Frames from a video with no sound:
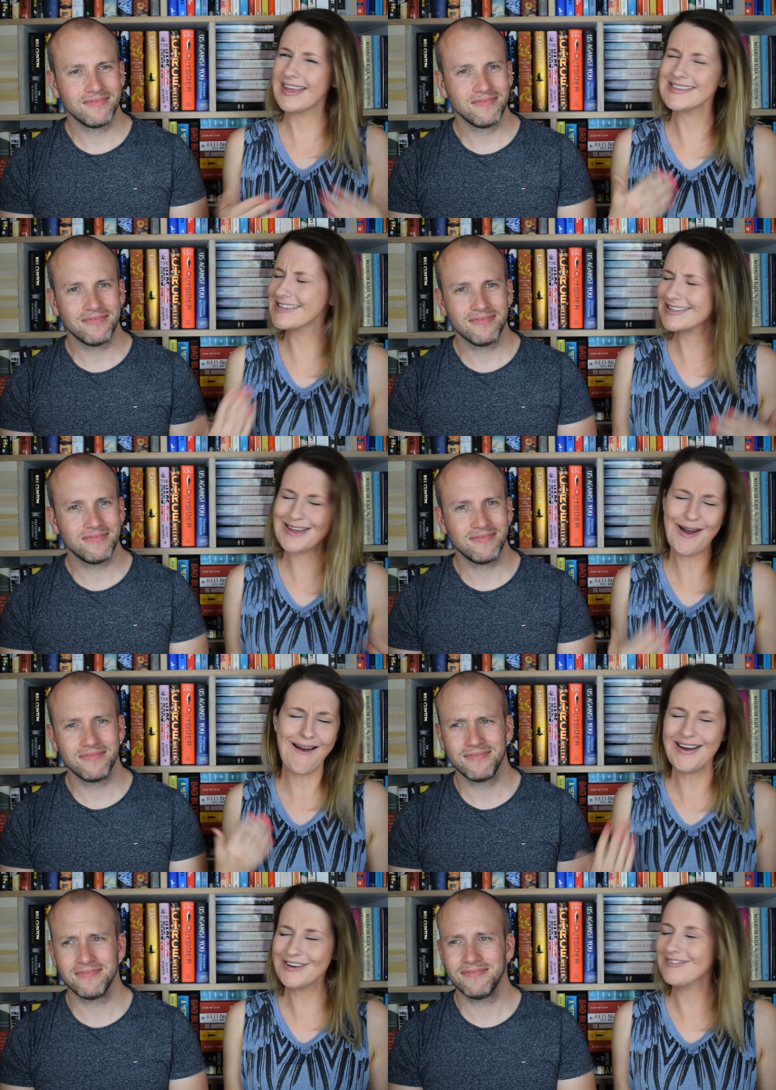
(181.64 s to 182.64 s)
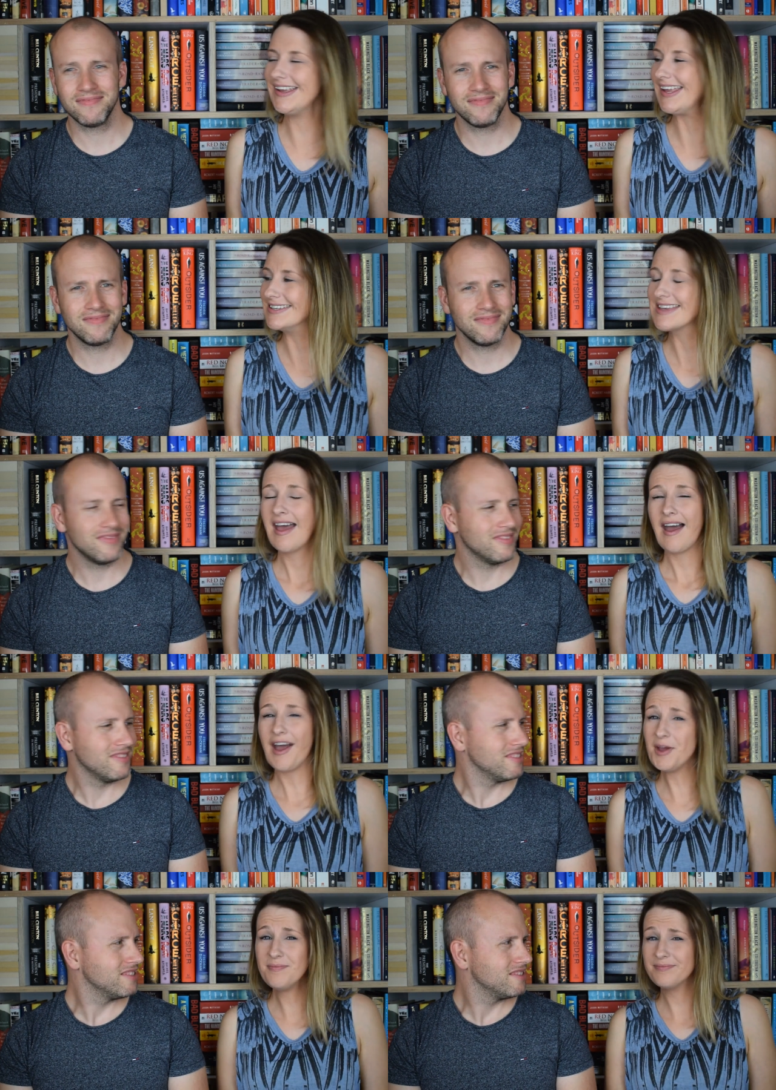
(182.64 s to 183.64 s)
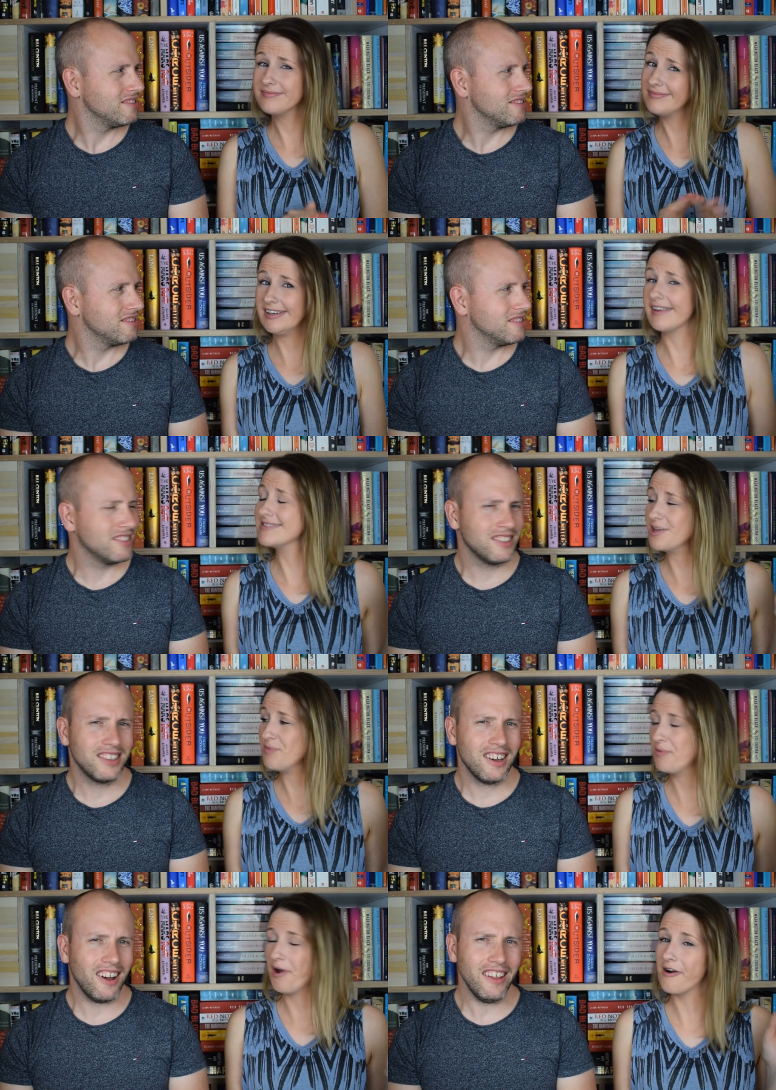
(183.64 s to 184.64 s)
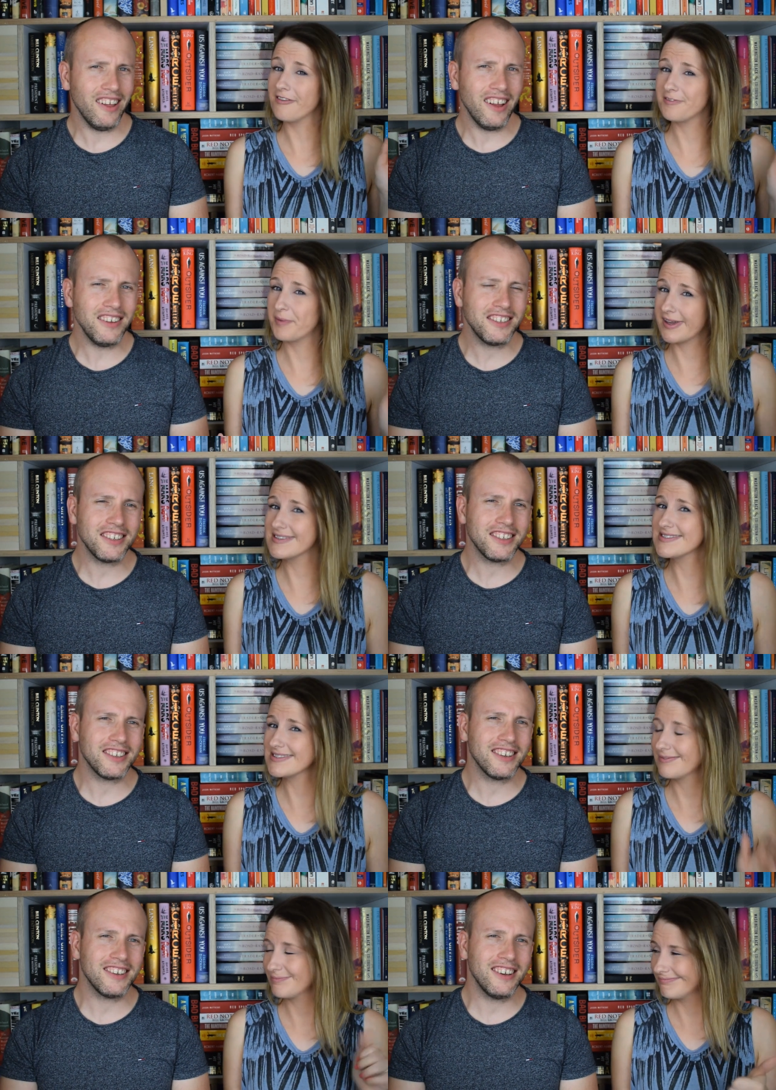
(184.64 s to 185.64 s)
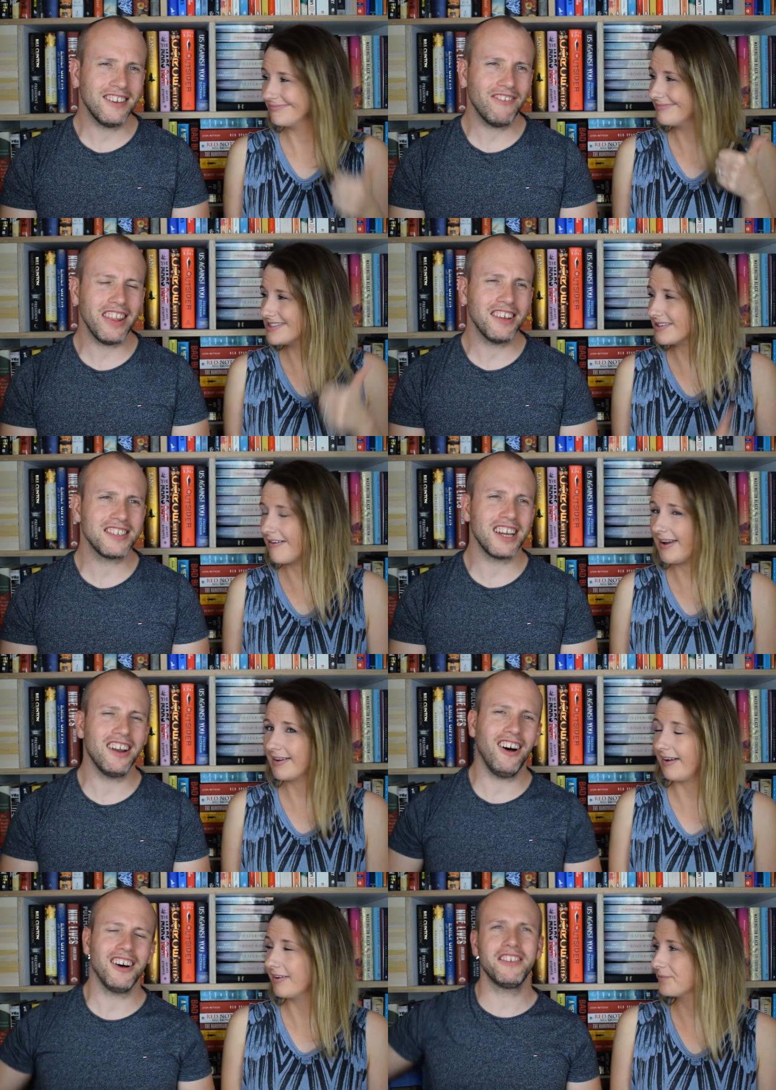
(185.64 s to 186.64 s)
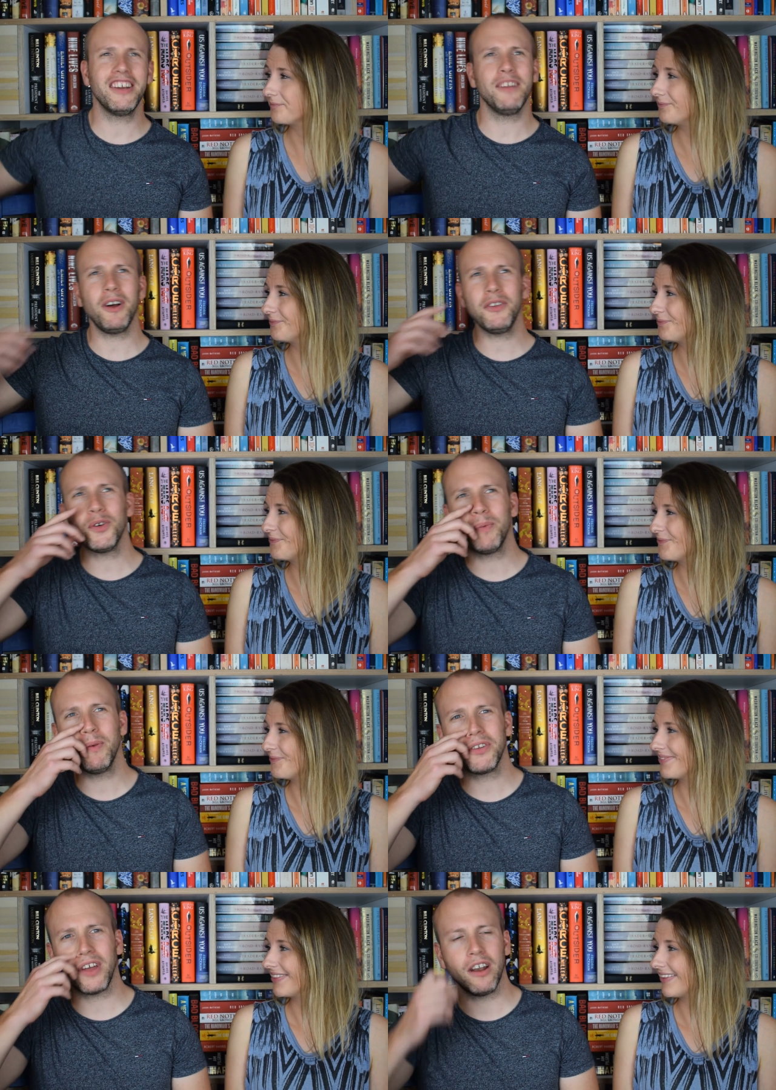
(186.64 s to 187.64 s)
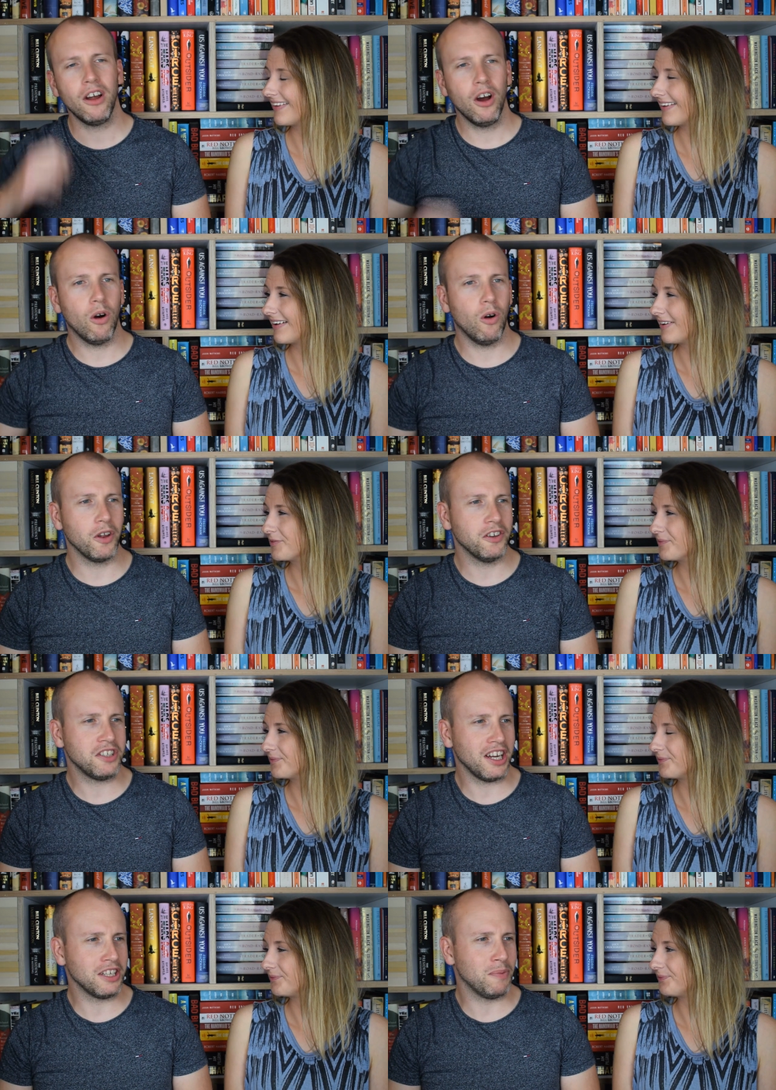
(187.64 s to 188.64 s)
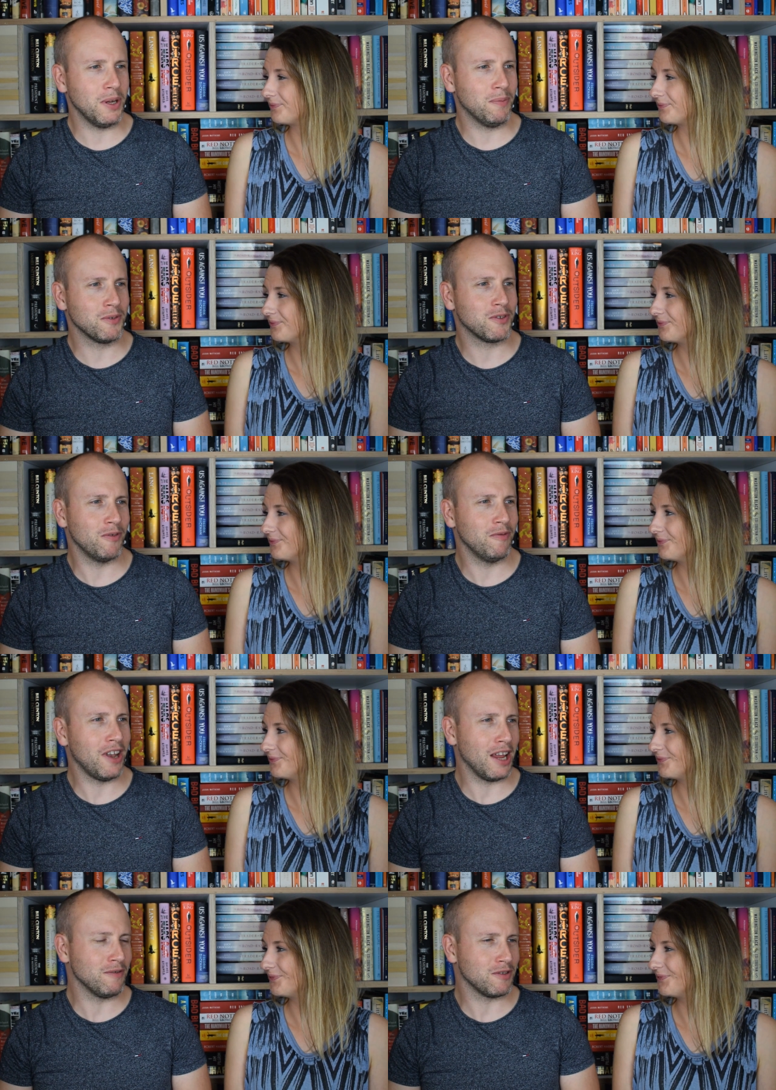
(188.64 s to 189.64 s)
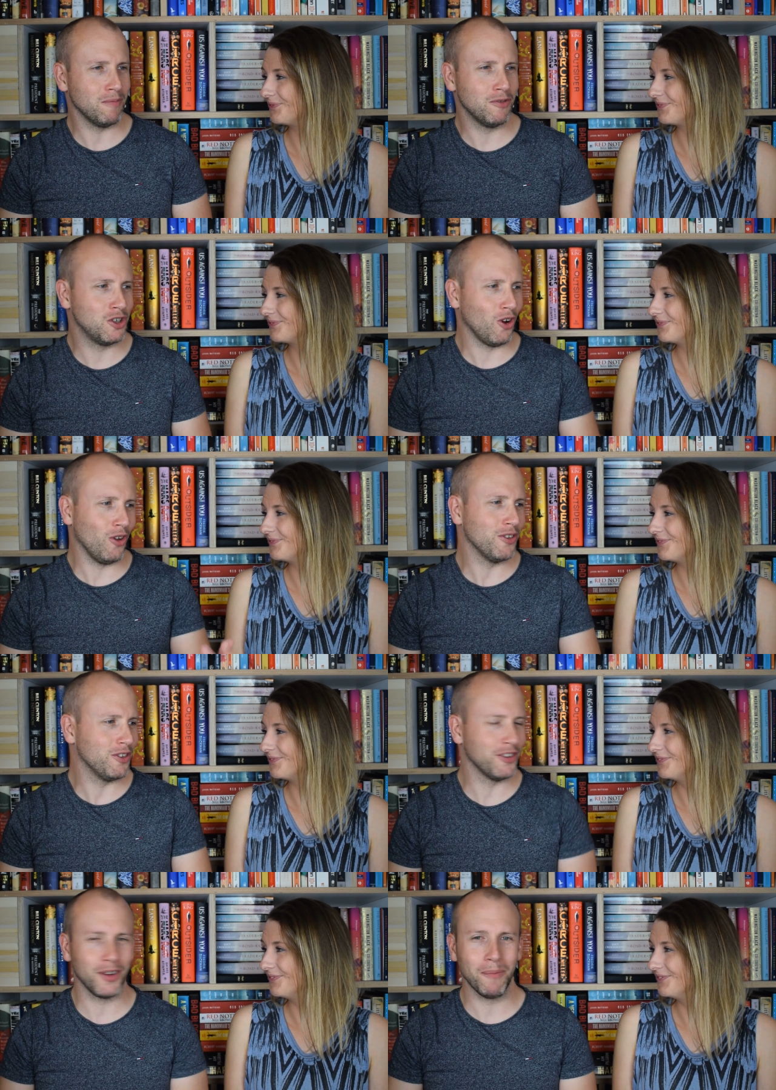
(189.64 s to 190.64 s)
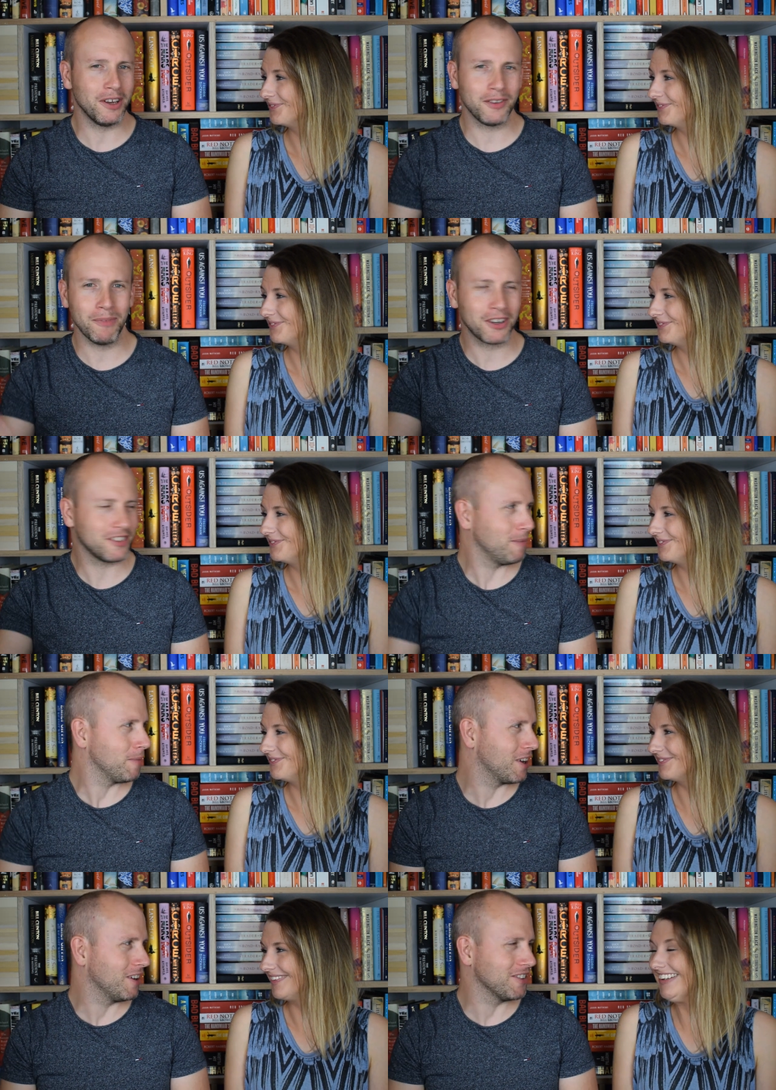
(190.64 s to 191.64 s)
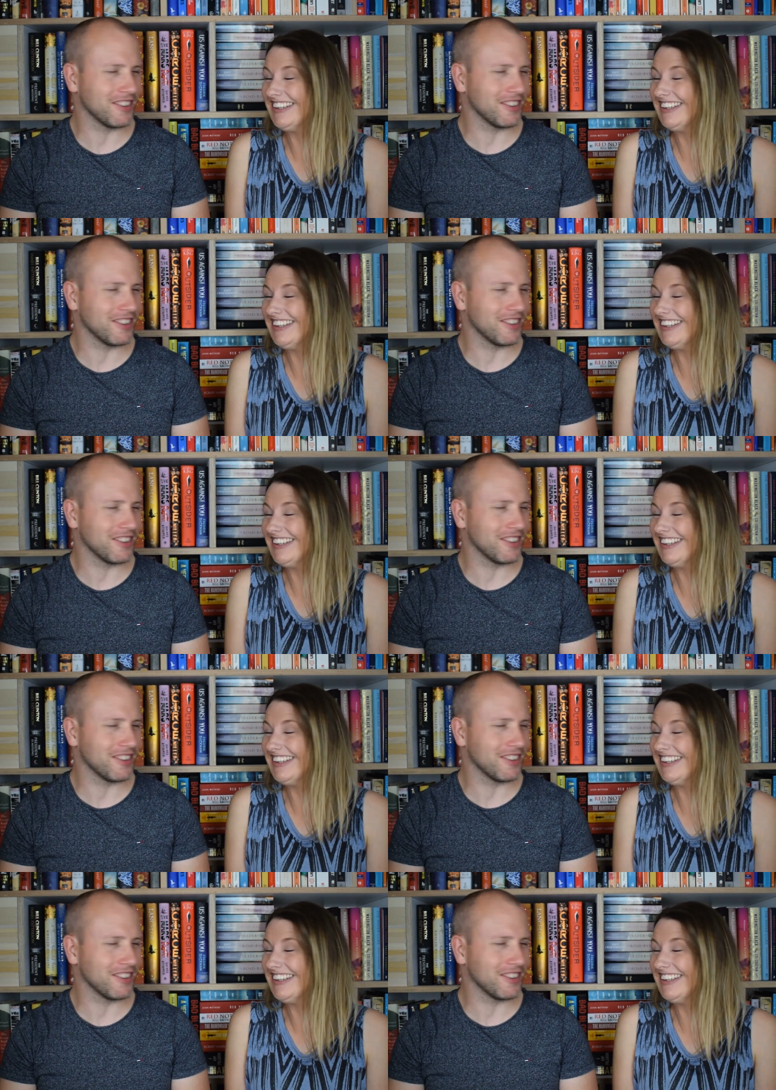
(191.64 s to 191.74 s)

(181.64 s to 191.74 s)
Speaker 1: it's such a hard read, um, you know, don't be put off because
Speaker 2: when they were saying hard read, I saw people saying, "Oh, you change people's from, names from John to somebody smook somebody," or